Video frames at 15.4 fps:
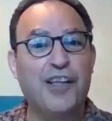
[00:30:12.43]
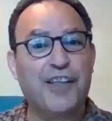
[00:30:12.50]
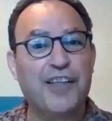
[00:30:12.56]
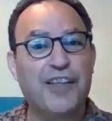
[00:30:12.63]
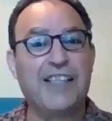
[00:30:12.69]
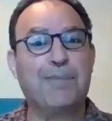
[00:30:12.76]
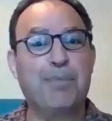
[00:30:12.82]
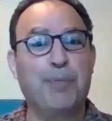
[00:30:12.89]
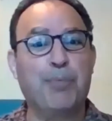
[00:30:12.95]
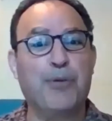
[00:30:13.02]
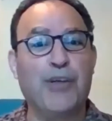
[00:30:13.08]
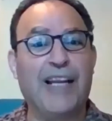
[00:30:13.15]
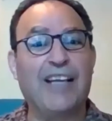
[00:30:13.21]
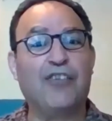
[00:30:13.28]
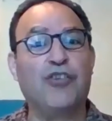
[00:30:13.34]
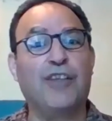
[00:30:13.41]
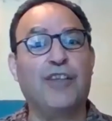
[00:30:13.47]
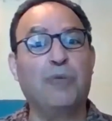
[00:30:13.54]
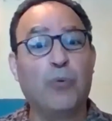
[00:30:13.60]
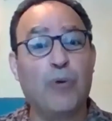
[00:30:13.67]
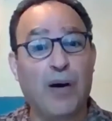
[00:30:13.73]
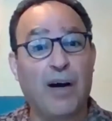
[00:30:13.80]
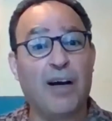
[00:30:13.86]
this
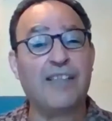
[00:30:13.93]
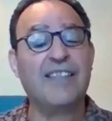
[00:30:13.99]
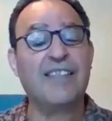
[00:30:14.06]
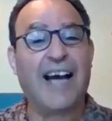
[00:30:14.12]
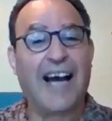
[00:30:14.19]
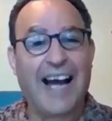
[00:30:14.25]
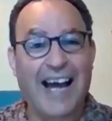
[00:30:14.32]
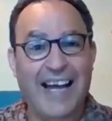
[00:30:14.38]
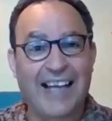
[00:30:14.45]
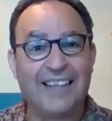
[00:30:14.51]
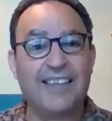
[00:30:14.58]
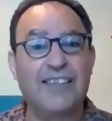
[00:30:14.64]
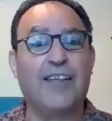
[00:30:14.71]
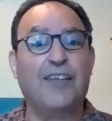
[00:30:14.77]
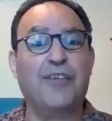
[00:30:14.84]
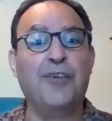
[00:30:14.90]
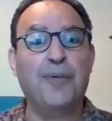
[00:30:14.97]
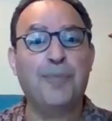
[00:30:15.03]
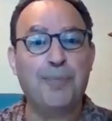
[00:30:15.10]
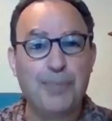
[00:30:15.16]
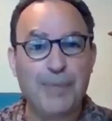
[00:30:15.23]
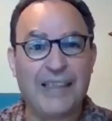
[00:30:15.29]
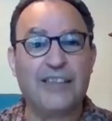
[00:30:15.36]
population was under
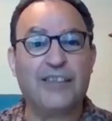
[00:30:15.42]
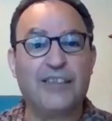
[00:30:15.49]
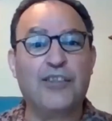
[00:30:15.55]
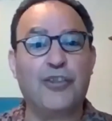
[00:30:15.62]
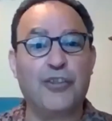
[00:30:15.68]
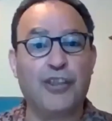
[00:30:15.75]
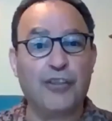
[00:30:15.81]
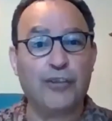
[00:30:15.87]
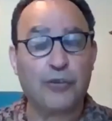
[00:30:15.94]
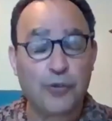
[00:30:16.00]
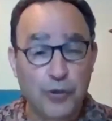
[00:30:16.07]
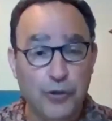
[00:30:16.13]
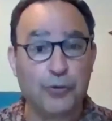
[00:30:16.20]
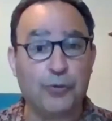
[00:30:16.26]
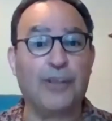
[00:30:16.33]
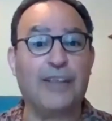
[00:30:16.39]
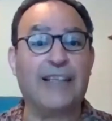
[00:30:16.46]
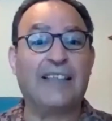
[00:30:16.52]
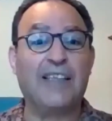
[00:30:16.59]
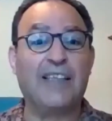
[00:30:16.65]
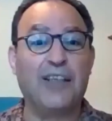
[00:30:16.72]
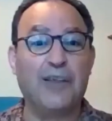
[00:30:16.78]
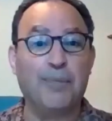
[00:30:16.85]
military rule
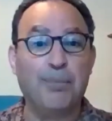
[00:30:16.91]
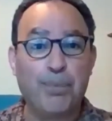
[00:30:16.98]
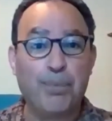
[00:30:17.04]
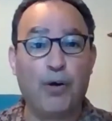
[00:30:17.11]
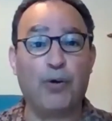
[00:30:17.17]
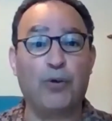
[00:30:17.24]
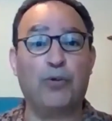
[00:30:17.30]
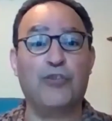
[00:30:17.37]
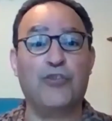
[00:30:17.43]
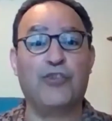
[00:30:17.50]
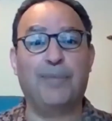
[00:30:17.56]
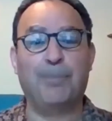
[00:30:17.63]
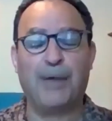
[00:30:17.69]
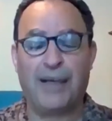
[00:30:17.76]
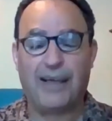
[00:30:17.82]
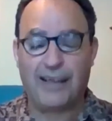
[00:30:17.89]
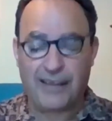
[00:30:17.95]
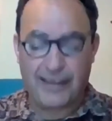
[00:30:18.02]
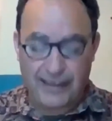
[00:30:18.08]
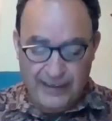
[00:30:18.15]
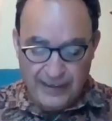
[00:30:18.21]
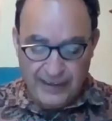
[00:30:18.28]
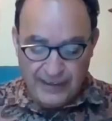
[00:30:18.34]
that imposed by
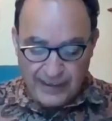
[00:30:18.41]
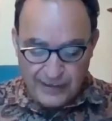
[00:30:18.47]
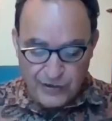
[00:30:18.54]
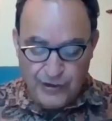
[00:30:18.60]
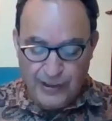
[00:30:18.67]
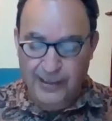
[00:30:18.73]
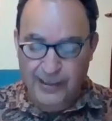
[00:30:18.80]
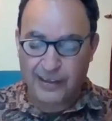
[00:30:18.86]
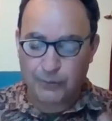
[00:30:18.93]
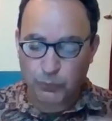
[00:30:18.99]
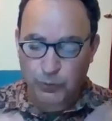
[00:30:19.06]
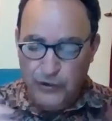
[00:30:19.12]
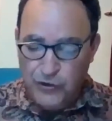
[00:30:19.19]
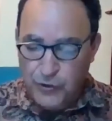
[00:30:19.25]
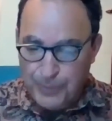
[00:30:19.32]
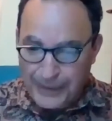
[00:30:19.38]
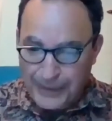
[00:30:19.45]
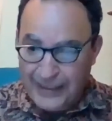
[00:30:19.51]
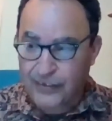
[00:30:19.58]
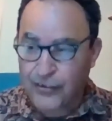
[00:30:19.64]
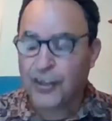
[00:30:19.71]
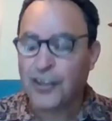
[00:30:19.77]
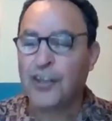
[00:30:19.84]
Israel, which
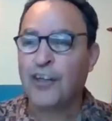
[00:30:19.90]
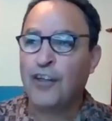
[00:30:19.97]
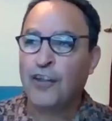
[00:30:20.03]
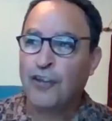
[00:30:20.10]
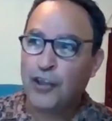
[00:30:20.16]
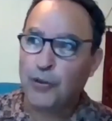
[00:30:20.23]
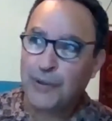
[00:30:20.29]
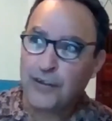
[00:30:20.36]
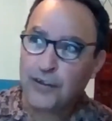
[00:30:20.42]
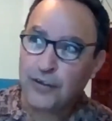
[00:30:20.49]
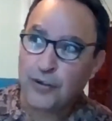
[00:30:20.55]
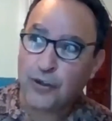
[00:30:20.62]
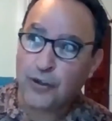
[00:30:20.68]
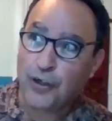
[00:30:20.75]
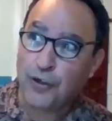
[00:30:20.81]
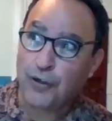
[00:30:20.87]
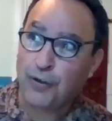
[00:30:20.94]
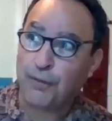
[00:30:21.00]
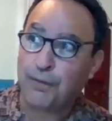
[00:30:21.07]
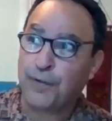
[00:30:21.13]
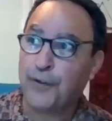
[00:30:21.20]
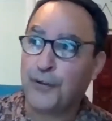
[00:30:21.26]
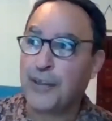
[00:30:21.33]
means you wanted to
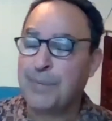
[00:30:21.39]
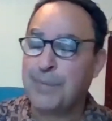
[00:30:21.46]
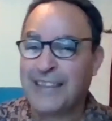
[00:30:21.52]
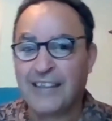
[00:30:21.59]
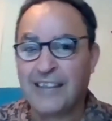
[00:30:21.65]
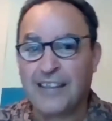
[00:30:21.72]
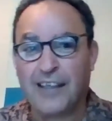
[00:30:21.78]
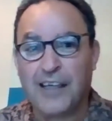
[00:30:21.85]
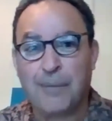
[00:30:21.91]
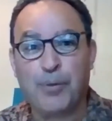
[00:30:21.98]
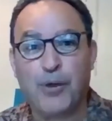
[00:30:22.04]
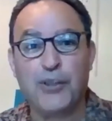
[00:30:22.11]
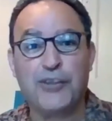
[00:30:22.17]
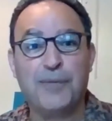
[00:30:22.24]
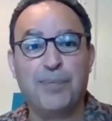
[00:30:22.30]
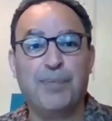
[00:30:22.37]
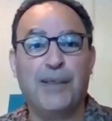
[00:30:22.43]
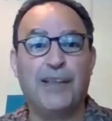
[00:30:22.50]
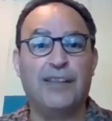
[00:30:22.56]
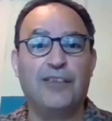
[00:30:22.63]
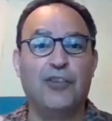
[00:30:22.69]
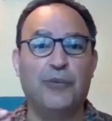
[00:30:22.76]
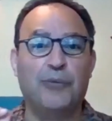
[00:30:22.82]
go for a medical
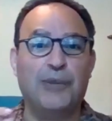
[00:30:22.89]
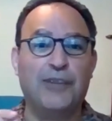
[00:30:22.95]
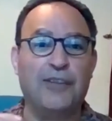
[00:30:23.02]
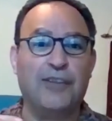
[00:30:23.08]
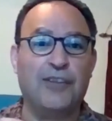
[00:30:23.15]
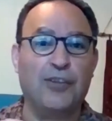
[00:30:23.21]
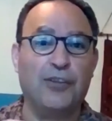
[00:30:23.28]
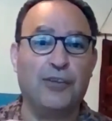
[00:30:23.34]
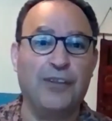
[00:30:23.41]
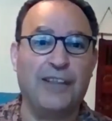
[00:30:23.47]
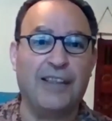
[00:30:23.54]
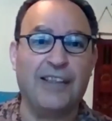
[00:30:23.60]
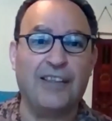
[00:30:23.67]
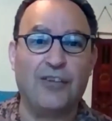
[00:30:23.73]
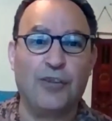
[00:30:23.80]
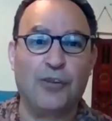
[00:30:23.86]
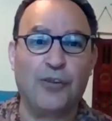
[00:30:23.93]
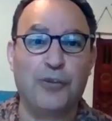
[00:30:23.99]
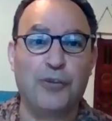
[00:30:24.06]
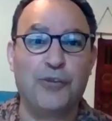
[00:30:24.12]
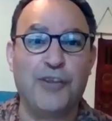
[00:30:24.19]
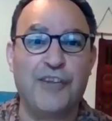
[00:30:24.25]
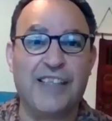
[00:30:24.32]
appointment, you want to
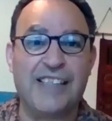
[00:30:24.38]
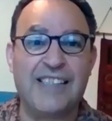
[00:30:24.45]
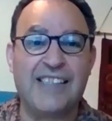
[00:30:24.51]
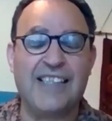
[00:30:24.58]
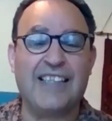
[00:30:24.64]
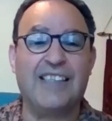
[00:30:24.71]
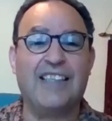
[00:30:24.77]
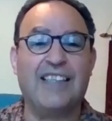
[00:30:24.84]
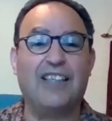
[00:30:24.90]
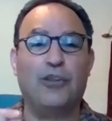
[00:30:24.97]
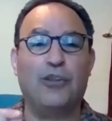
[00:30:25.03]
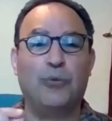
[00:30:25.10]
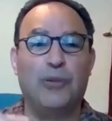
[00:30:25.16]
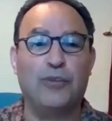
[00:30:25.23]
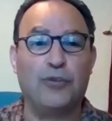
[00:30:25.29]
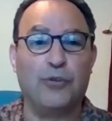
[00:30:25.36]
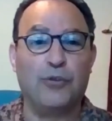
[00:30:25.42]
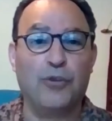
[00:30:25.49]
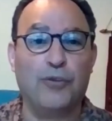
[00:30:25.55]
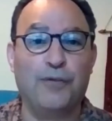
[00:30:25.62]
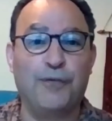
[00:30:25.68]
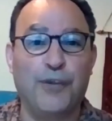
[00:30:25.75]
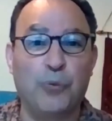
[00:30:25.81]
go to the city, you want to
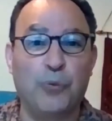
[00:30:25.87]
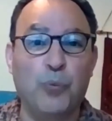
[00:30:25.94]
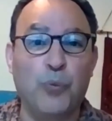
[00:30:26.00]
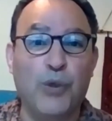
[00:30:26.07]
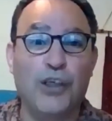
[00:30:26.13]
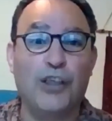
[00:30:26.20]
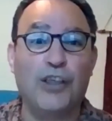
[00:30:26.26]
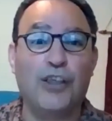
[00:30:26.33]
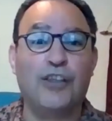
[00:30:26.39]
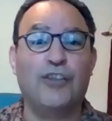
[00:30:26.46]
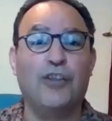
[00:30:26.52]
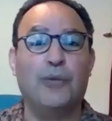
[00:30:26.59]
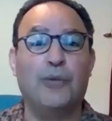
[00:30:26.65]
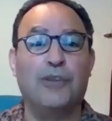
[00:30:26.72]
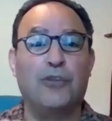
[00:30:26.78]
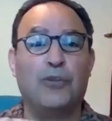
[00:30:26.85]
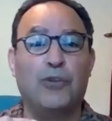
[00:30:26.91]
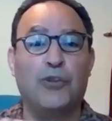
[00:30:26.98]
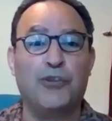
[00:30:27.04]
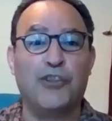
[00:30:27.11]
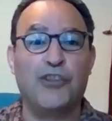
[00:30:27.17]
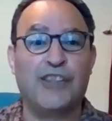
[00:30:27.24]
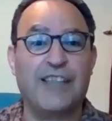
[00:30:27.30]
go for work, you want to go
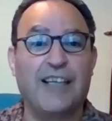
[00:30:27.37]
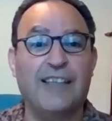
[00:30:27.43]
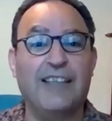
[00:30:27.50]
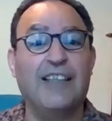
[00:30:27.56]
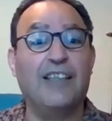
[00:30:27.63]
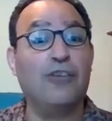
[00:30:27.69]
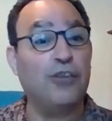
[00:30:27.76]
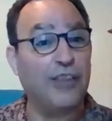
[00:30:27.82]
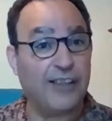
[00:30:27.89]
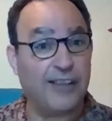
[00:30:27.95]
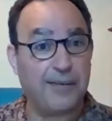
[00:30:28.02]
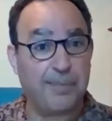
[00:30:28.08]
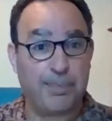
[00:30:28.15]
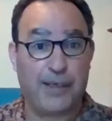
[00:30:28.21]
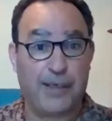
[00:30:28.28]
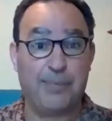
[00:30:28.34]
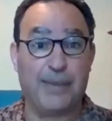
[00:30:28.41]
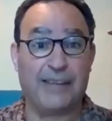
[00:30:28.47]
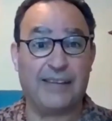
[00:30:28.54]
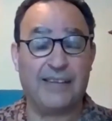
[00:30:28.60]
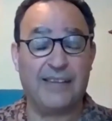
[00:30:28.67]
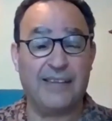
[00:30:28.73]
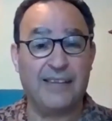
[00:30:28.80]
to study, you needed
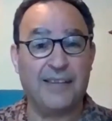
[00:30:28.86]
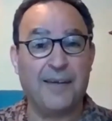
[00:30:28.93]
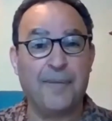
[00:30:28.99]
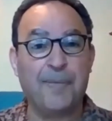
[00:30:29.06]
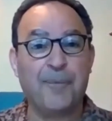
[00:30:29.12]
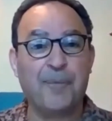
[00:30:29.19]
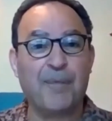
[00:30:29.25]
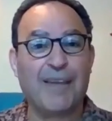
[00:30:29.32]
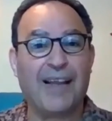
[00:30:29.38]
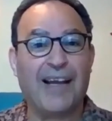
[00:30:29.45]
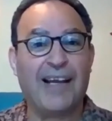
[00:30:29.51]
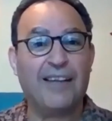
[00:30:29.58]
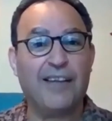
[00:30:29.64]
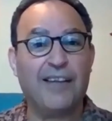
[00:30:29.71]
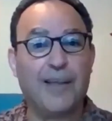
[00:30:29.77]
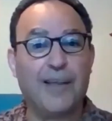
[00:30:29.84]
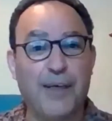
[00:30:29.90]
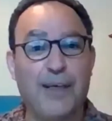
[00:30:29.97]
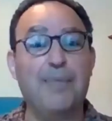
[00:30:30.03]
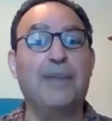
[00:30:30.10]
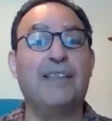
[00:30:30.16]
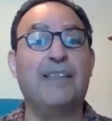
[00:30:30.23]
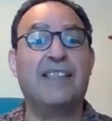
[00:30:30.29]
permits. And the
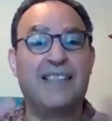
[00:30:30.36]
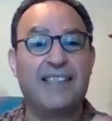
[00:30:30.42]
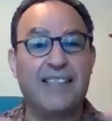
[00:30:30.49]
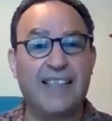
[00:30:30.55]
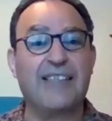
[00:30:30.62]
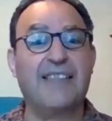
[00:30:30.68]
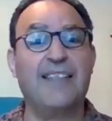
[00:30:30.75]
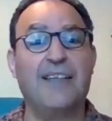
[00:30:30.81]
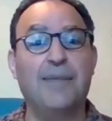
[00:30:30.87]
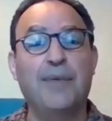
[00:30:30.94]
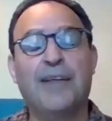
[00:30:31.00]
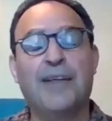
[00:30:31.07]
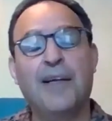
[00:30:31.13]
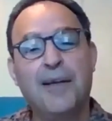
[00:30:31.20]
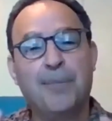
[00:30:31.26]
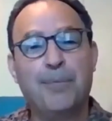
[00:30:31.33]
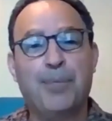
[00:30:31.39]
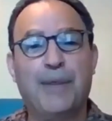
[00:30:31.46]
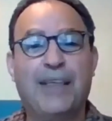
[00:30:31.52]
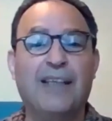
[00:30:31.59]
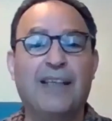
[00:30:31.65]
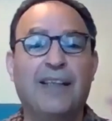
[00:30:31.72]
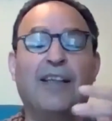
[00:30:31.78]
permit system
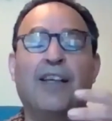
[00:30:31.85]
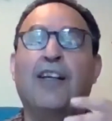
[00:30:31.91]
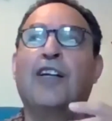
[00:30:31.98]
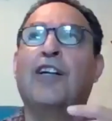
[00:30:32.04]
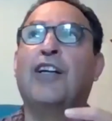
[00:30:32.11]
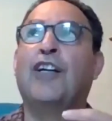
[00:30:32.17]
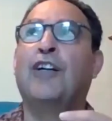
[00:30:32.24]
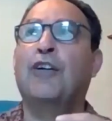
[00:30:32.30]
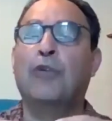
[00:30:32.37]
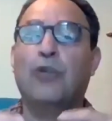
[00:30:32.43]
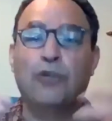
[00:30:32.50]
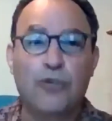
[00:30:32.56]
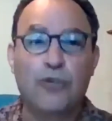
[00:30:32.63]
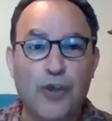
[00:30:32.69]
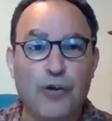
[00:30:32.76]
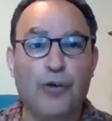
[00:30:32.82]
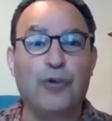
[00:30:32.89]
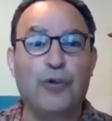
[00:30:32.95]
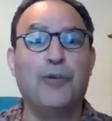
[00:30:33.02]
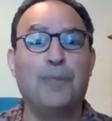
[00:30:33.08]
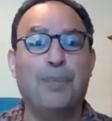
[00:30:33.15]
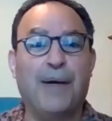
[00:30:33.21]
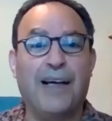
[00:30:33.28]
being
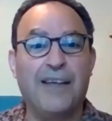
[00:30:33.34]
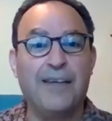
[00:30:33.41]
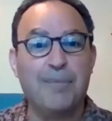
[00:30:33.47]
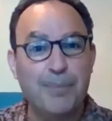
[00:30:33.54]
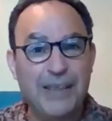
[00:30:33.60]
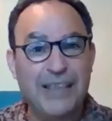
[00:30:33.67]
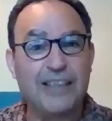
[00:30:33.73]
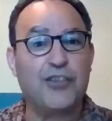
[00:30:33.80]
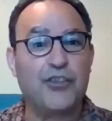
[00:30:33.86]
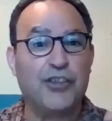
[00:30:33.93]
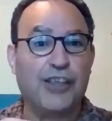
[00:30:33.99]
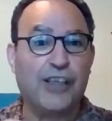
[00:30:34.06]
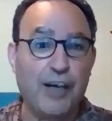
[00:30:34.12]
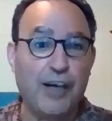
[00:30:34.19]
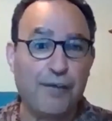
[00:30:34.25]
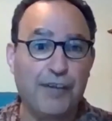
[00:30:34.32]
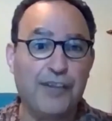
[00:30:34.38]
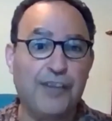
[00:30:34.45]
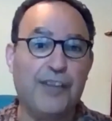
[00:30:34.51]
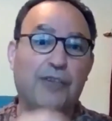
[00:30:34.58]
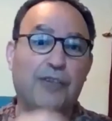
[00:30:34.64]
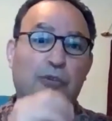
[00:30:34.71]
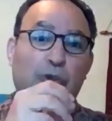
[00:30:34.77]
controlled by military
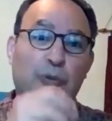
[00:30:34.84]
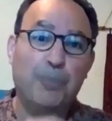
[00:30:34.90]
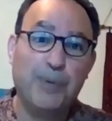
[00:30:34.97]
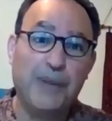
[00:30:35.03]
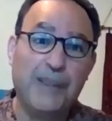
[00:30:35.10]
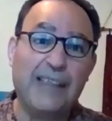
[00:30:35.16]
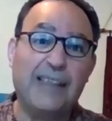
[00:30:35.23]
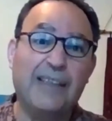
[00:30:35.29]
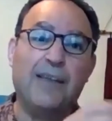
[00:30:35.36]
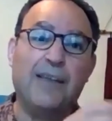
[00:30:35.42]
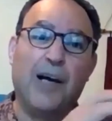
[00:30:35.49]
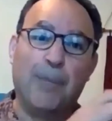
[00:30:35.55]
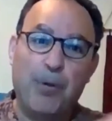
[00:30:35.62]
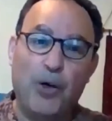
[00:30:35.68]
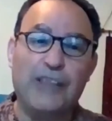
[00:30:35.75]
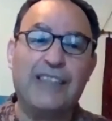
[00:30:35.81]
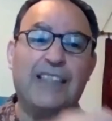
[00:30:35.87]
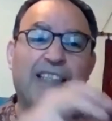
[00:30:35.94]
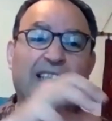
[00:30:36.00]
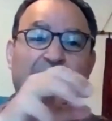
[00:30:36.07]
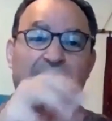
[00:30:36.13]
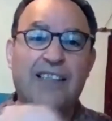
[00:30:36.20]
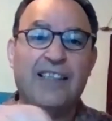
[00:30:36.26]
governor who've been
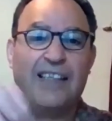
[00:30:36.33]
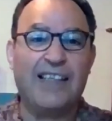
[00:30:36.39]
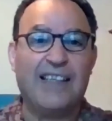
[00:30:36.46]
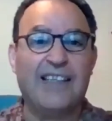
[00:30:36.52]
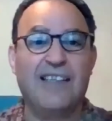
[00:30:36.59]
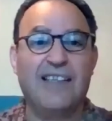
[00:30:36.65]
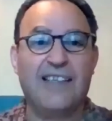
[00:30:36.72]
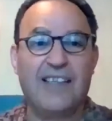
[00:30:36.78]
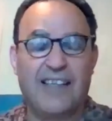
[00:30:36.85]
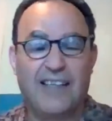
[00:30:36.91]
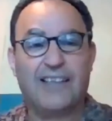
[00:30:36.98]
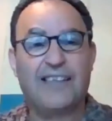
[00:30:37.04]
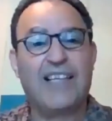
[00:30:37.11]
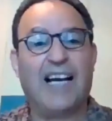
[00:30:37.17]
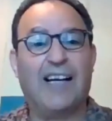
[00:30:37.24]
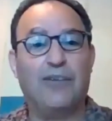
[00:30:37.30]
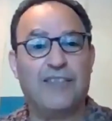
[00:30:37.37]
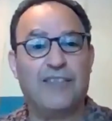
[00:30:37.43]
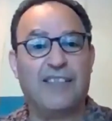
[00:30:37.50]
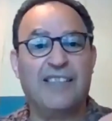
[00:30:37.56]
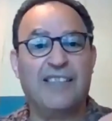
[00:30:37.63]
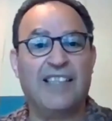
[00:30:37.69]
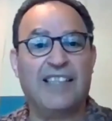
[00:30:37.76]
appointed in the towns
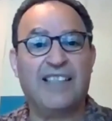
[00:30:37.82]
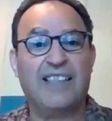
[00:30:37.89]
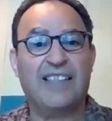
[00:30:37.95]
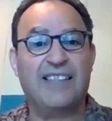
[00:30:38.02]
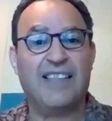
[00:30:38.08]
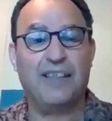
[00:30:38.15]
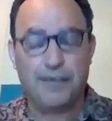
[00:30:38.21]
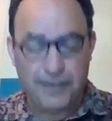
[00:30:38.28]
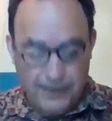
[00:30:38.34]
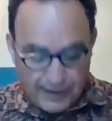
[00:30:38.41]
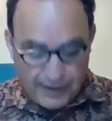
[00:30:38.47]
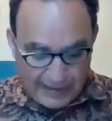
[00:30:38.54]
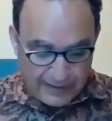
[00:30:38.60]
and cities and